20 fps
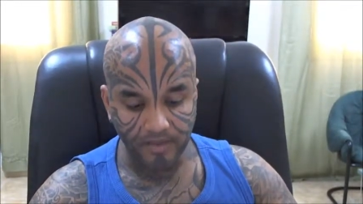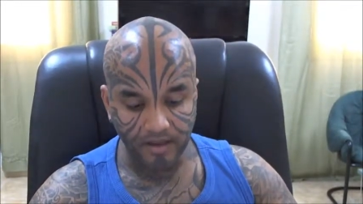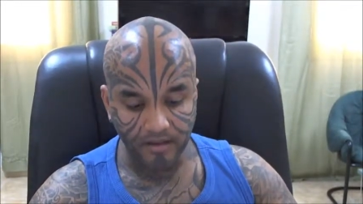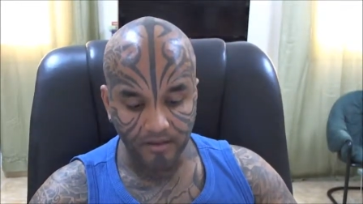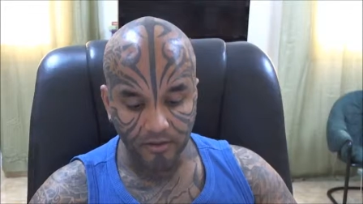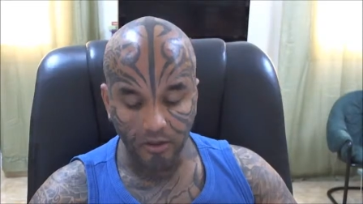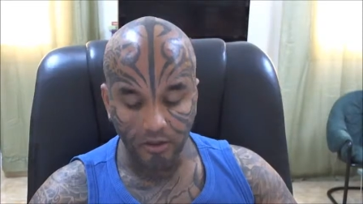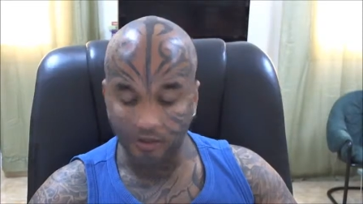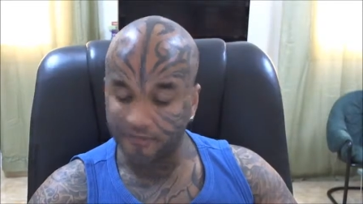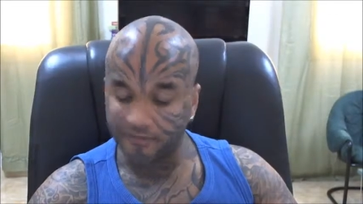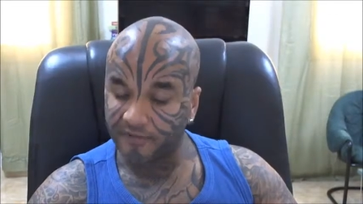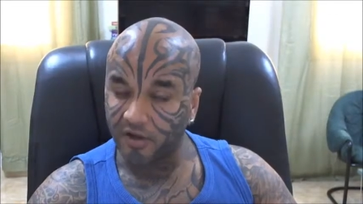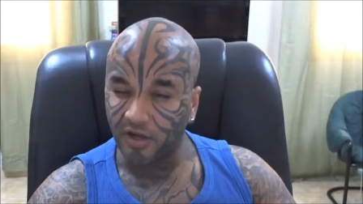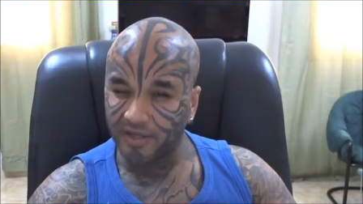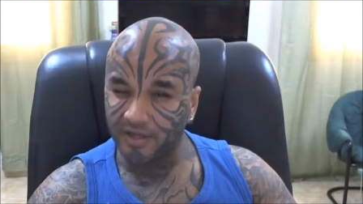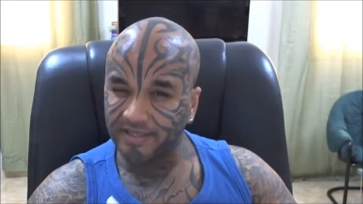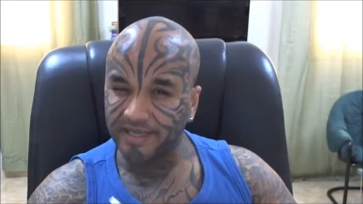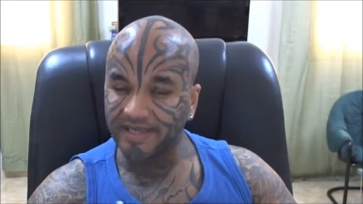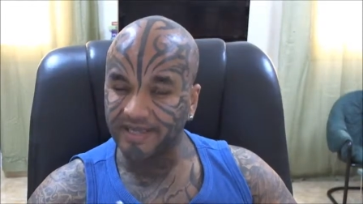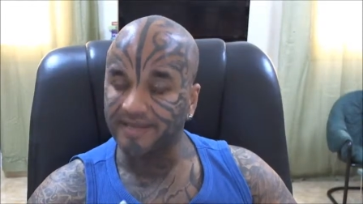lot of
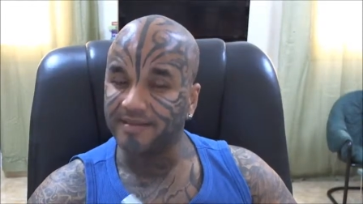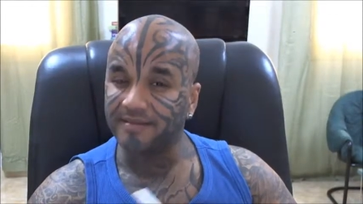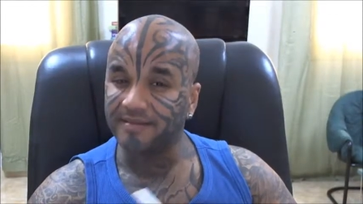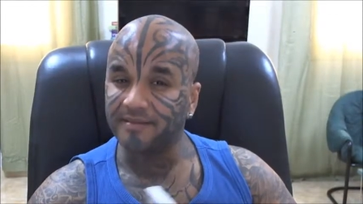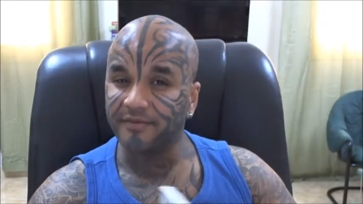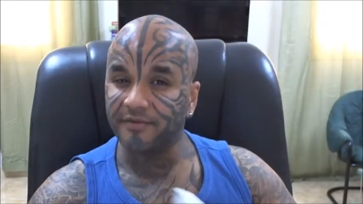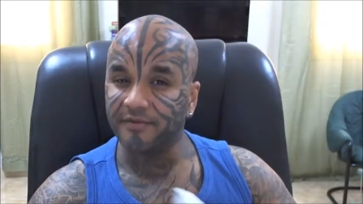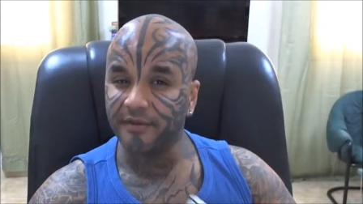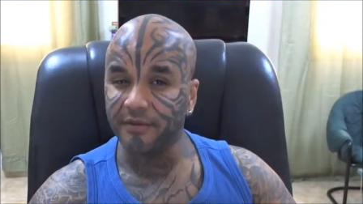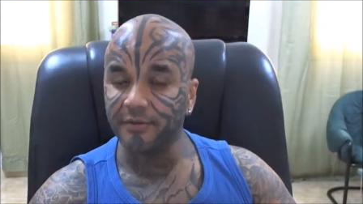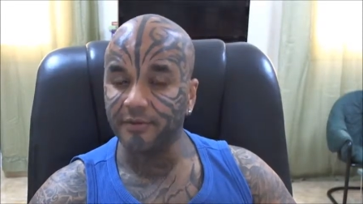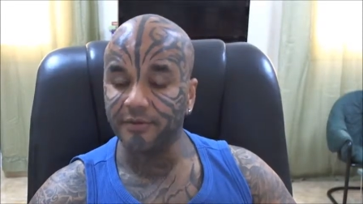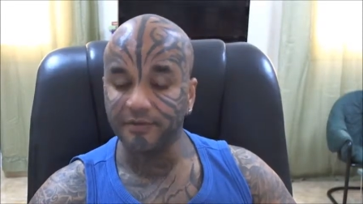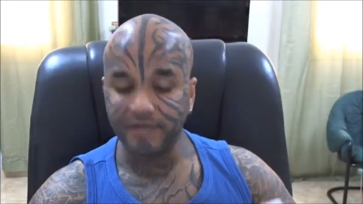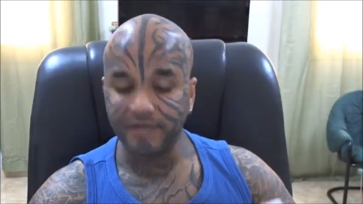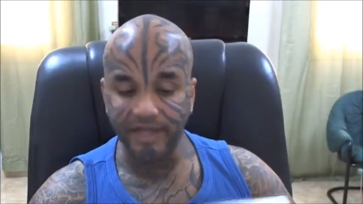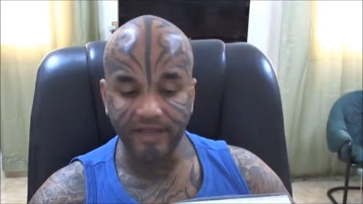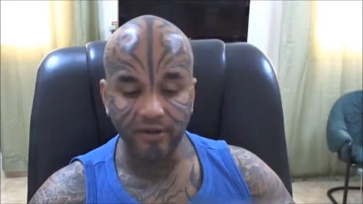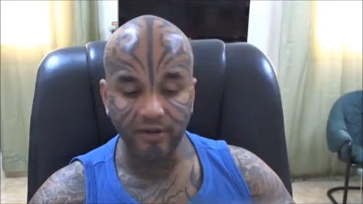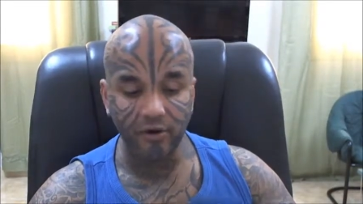content for you to
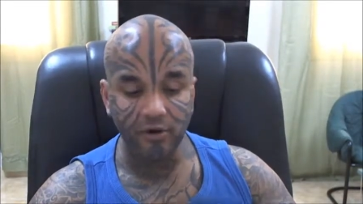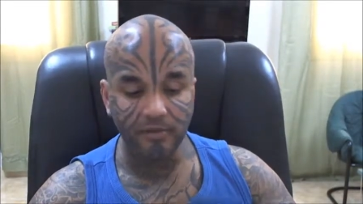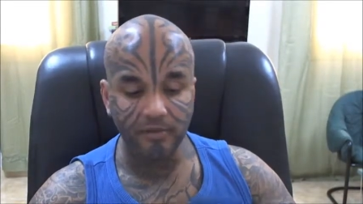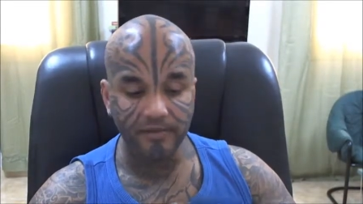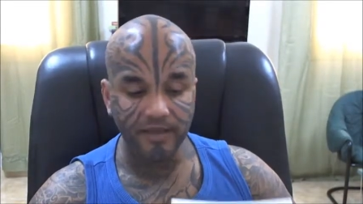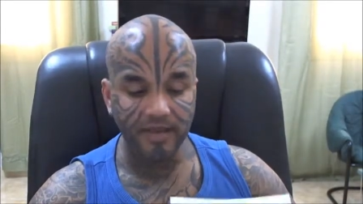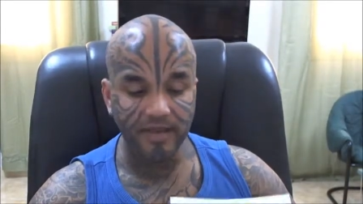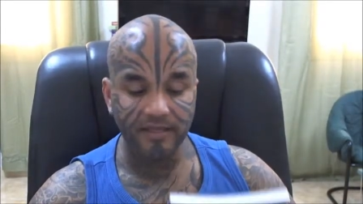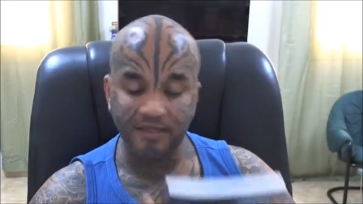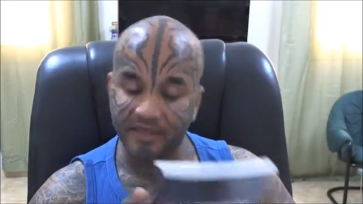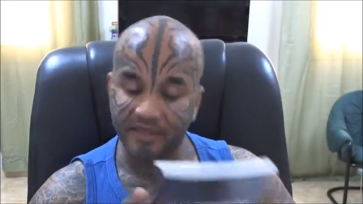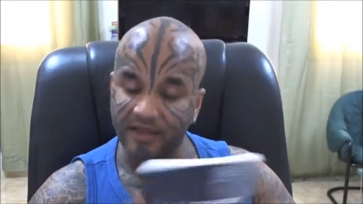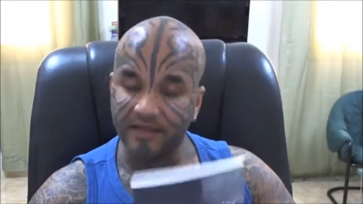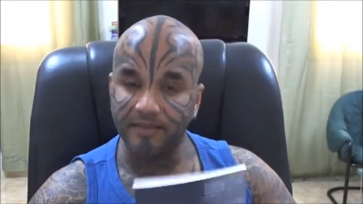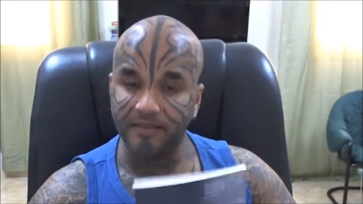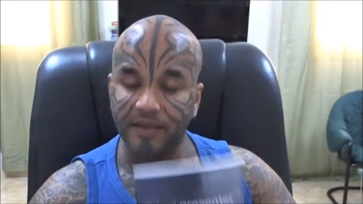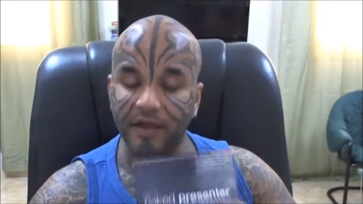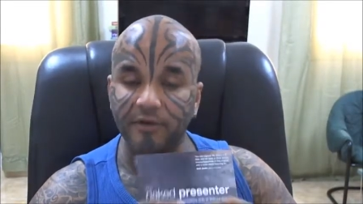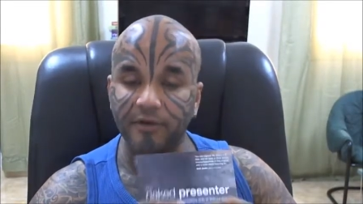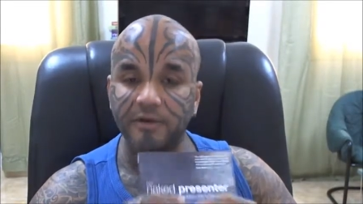take home and think
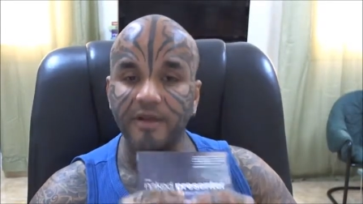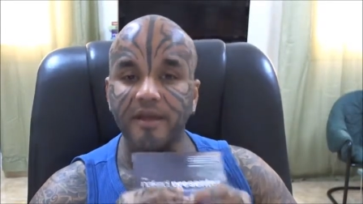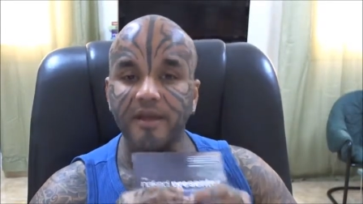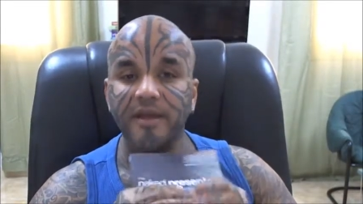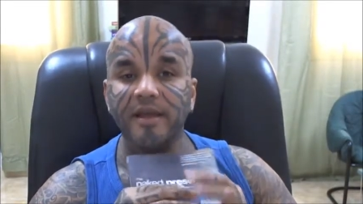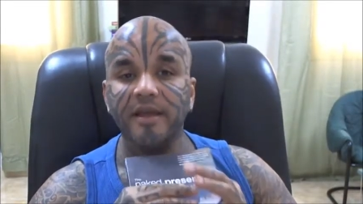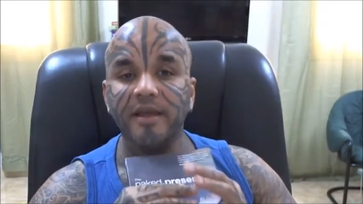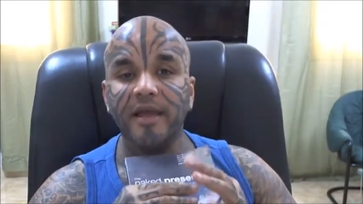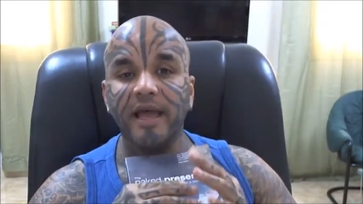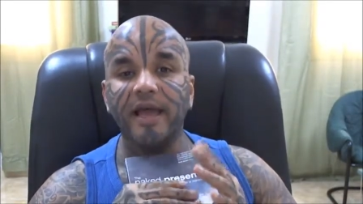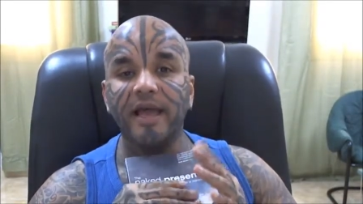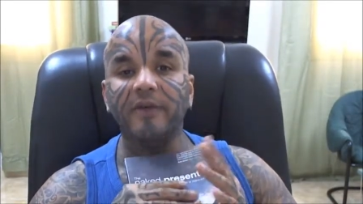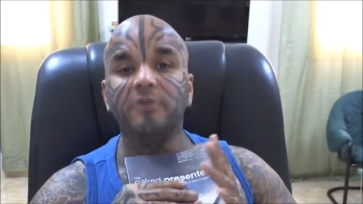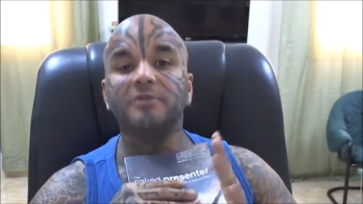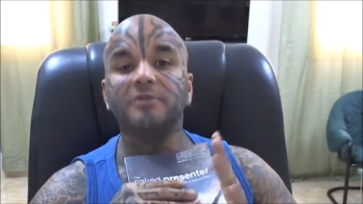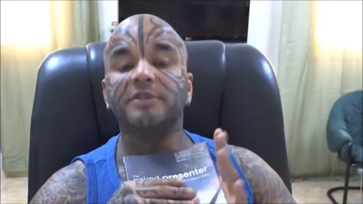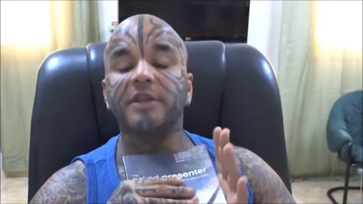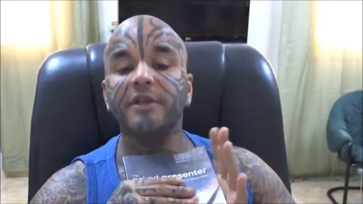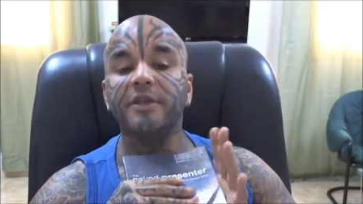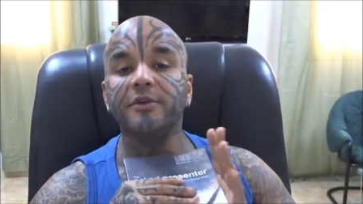about and
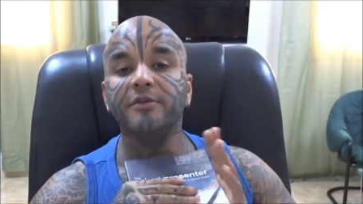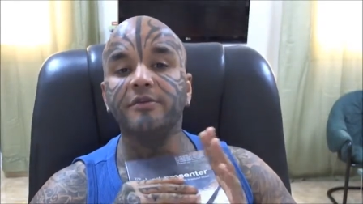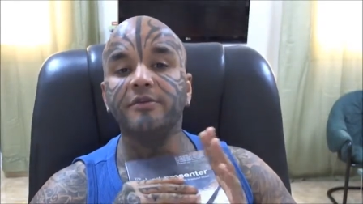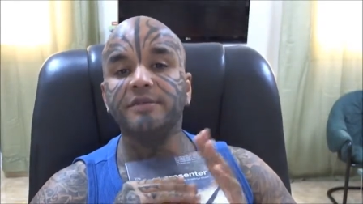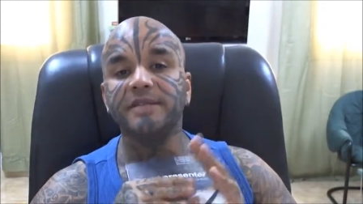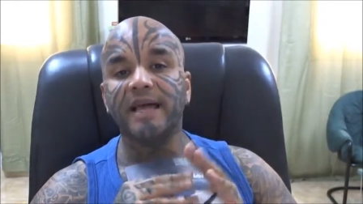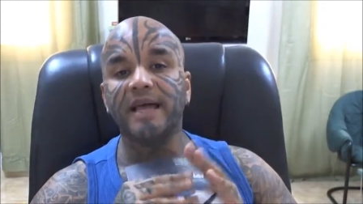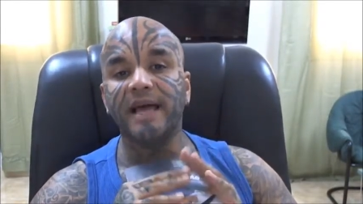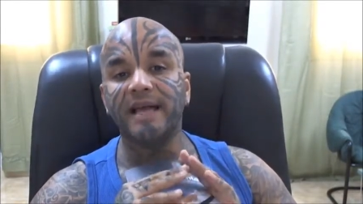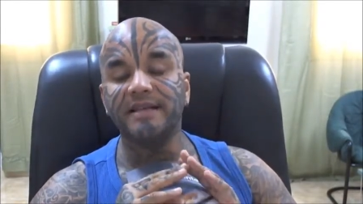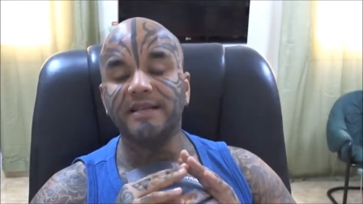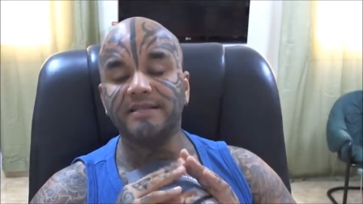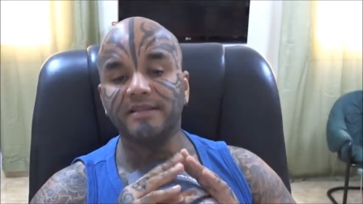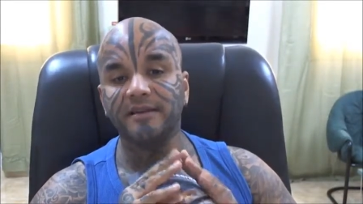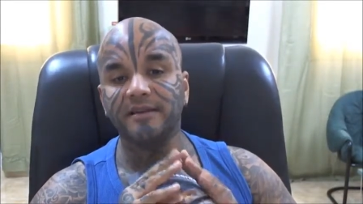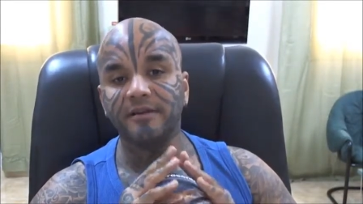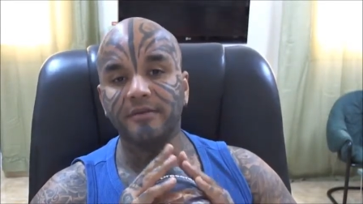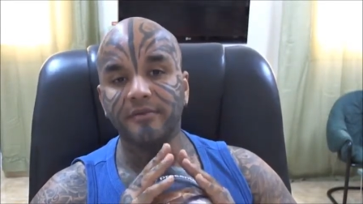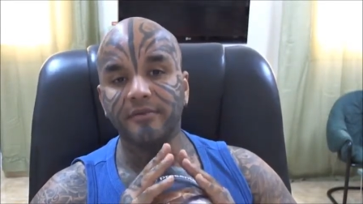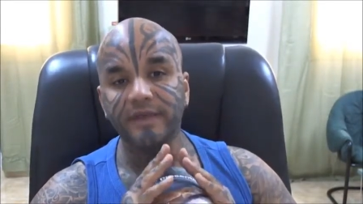also use as
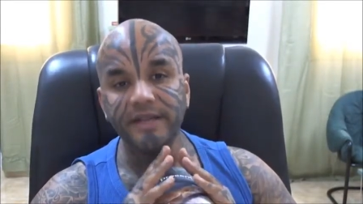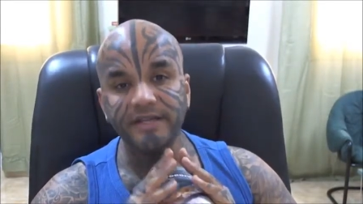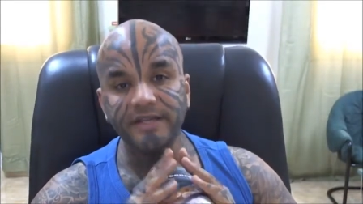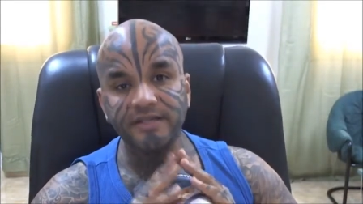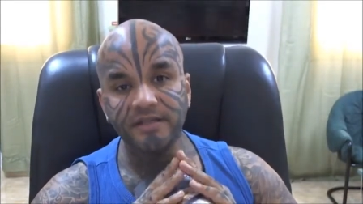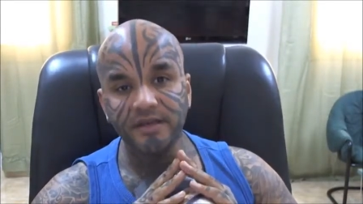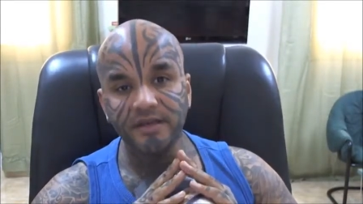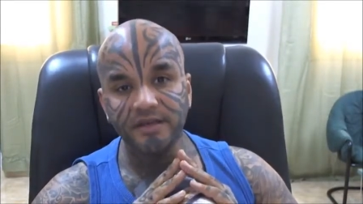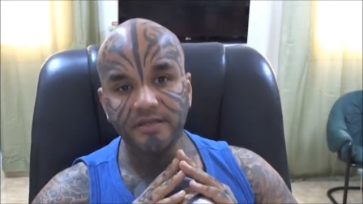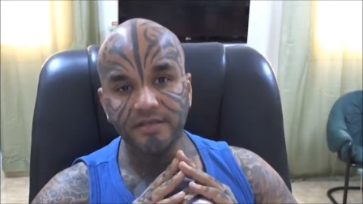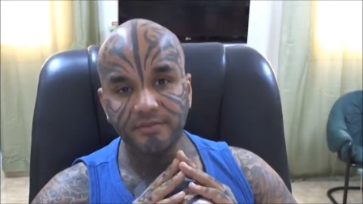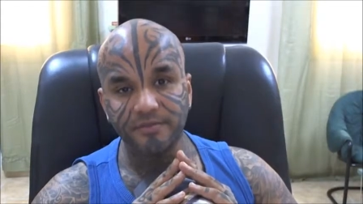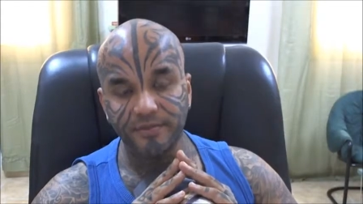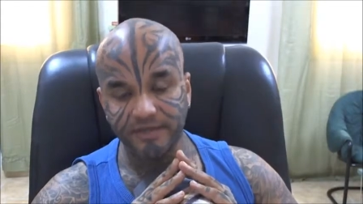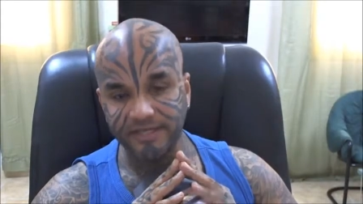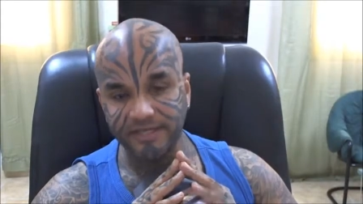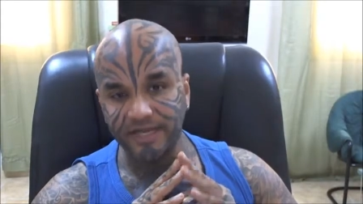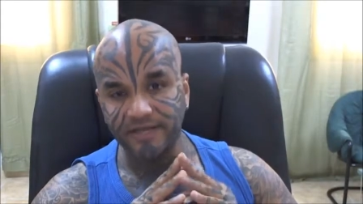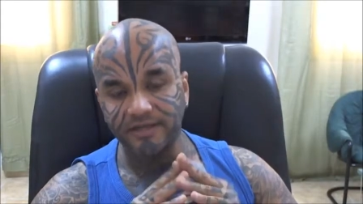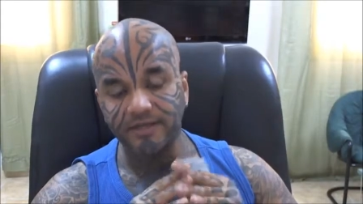a research
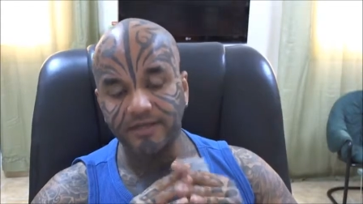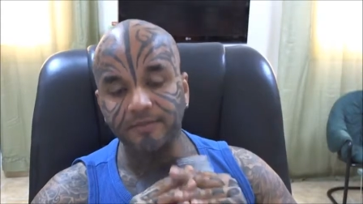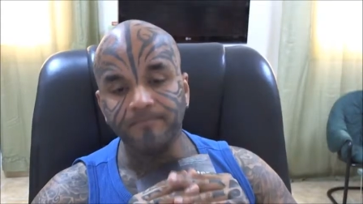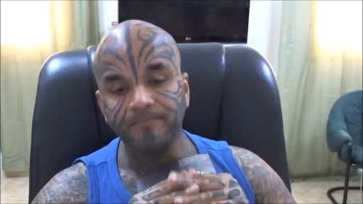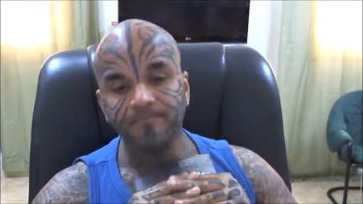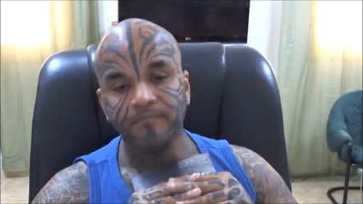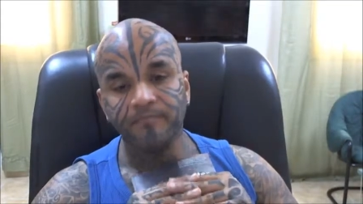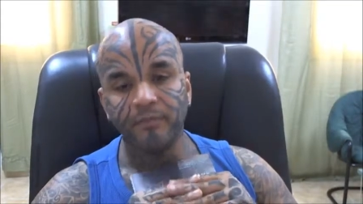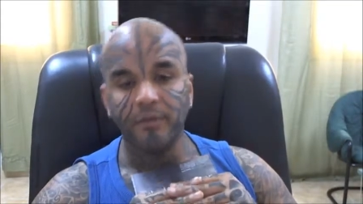presenter.